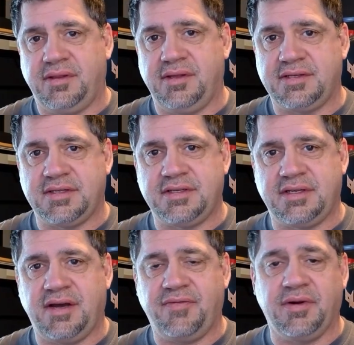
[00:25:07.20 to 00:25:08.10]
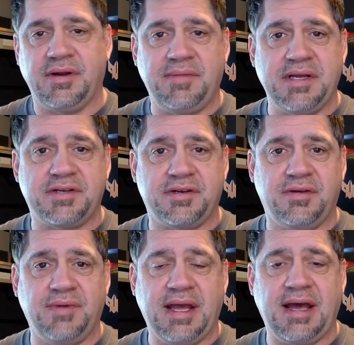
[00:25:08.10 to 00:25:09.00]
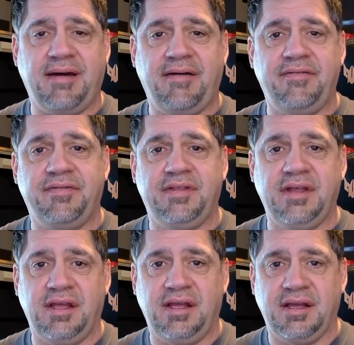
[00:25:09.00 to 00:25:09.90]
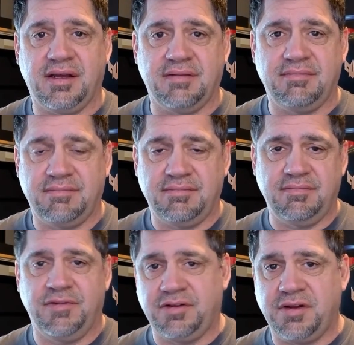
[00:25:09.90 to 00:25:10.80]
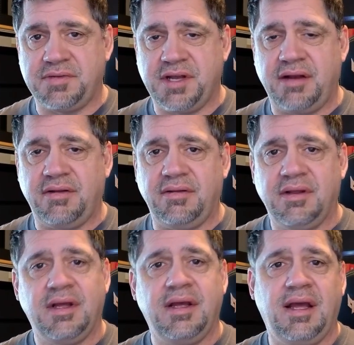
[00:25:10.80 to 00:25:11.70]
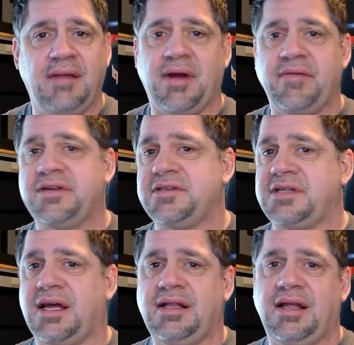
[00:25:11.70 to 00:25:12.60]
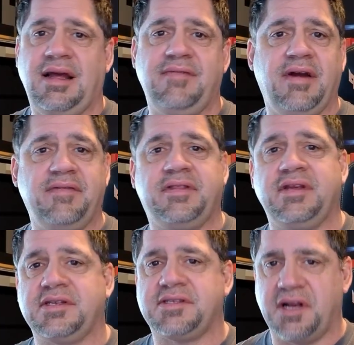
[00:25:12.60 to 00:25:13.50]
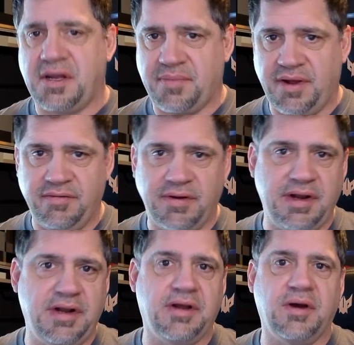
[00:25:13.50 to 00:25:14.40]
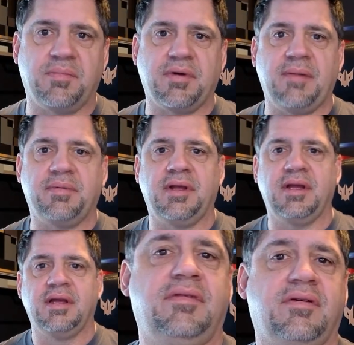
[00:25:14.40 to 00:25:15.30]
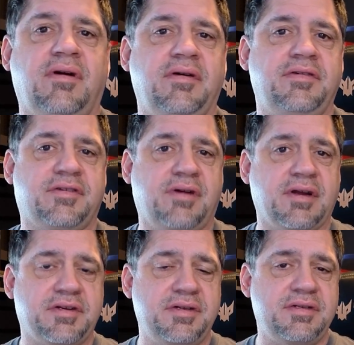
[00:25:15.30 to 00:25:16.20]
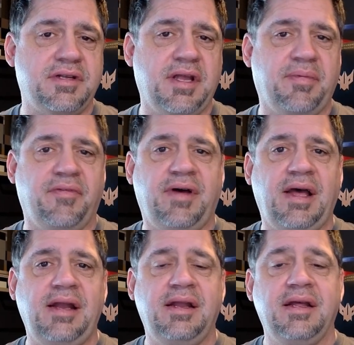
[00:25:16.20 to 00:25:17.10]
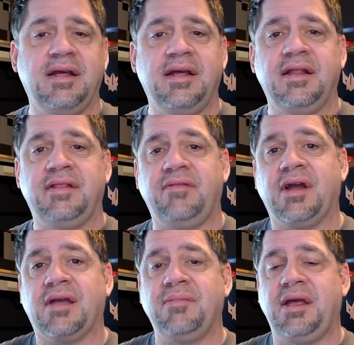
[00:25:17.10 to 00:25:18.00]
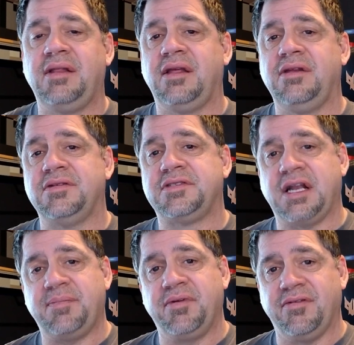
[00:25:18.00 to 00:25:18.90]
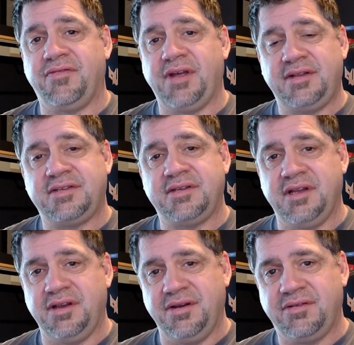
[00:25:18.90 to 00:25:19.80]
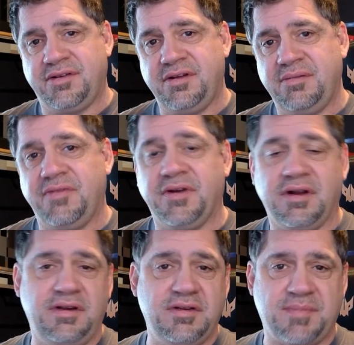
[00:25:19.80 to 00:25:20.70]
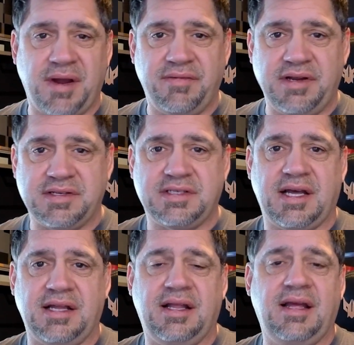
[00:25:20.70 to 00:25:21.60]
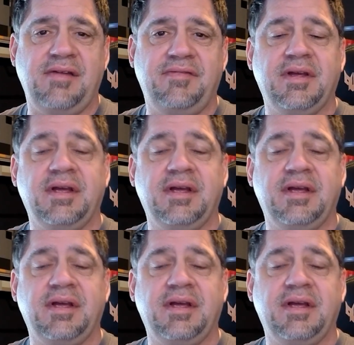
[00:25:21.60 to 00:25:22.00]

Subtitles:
this stuff, we're going to make sure we have the YouTube channel and myraces.live. Everything is set up and ready to go properly. There are instructions that they provide. They recommend that you set up your events in YouTube if you're going to use myraces.live,